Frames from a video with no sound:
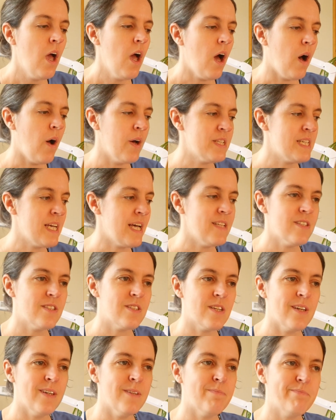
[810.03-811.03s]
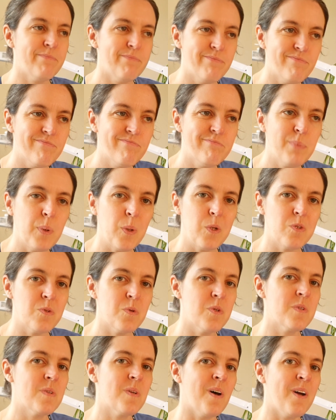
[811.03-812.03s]
I tend to put it to
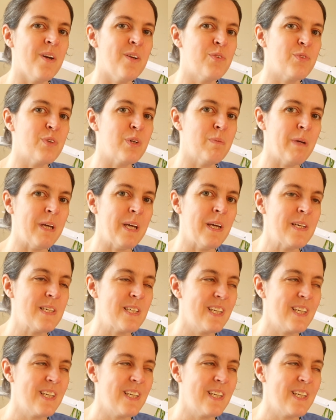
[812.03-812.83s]
a side for a bit.